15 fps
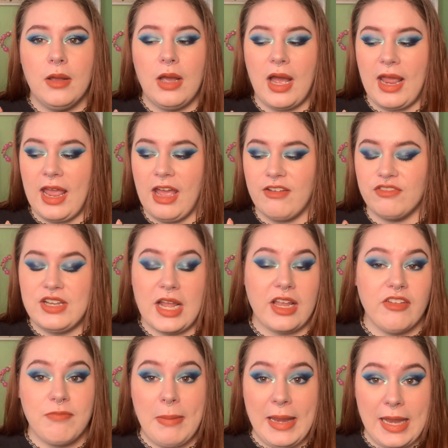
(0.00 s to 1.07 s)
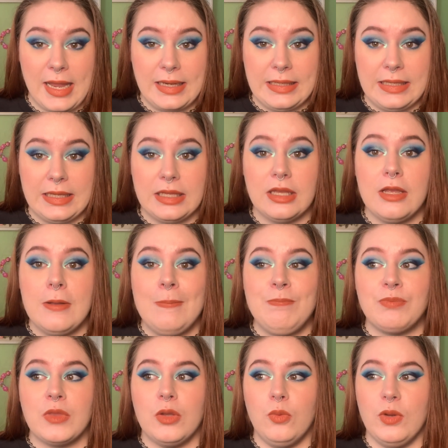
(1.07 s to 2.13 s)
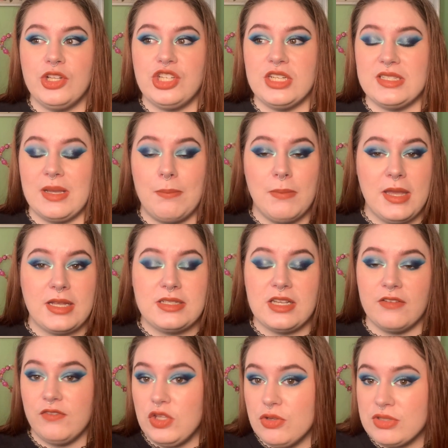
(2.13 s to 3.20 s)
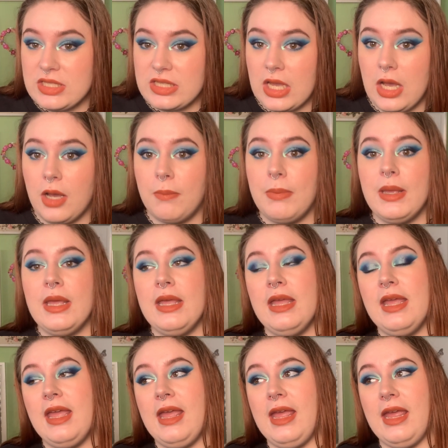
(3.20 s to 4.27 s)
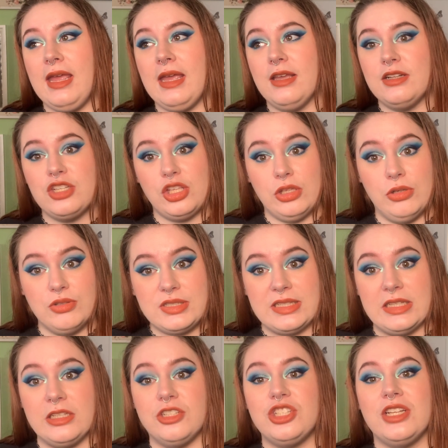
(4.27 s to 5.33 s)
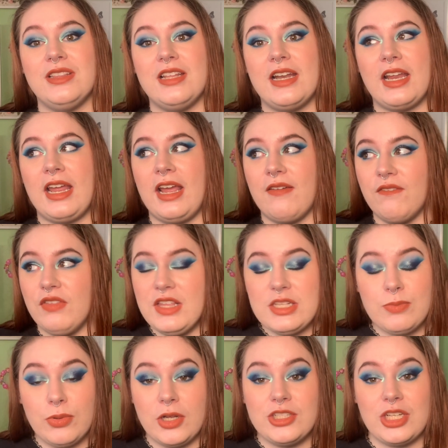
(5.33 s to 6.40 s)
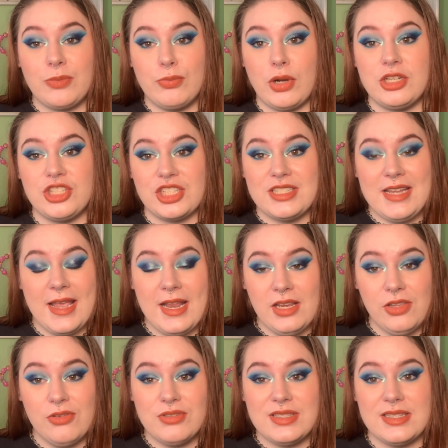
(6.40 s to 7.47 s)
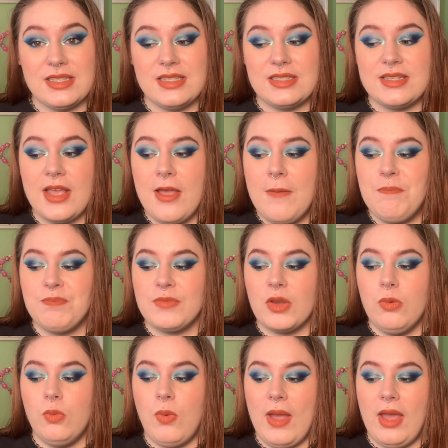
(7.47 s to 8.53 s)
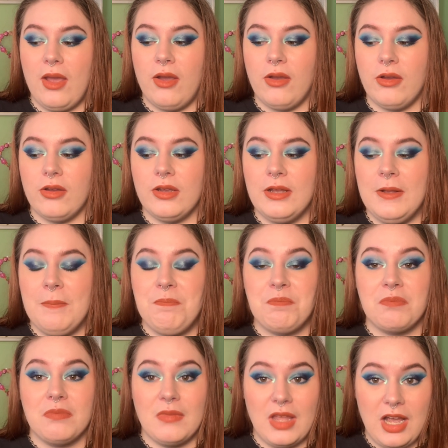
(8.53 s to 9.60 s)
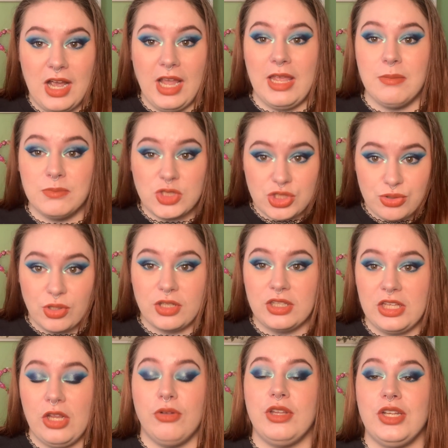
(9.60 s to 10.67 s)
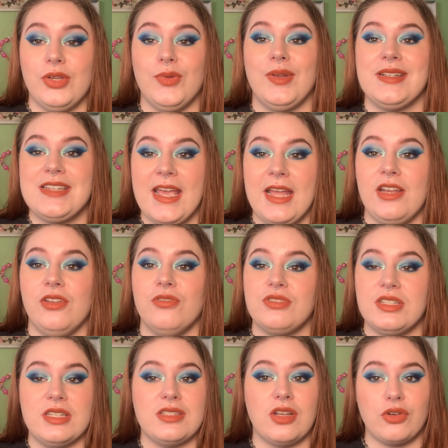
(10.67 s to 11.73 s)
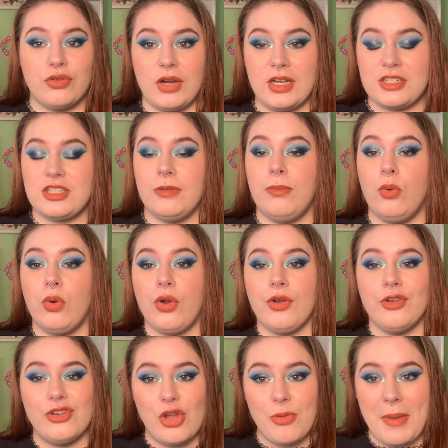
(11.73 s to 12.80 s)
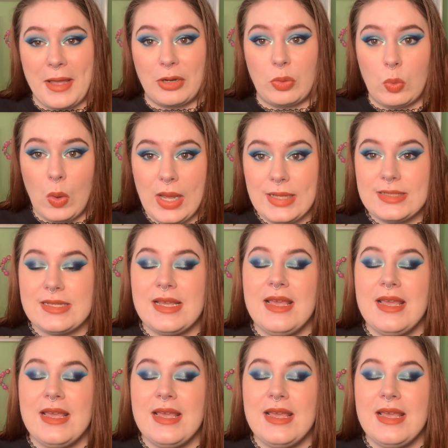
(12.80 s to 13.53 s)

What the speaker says: I have Deck of Panning, which is a mix of using up and usage. And then I have this project, Project 10 Uses, where I am strictly only doing 10 uses across the board, no matter what.